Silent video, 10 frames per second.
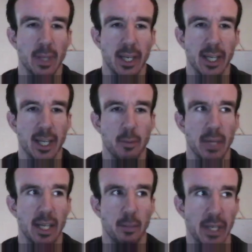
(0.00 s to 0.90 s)

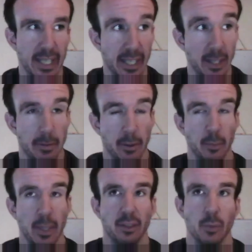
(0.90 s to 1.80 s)
and my kidney
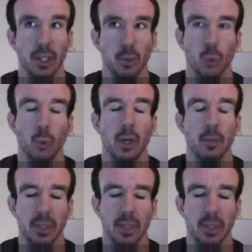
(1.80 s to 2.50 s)
feels better when it's warmer,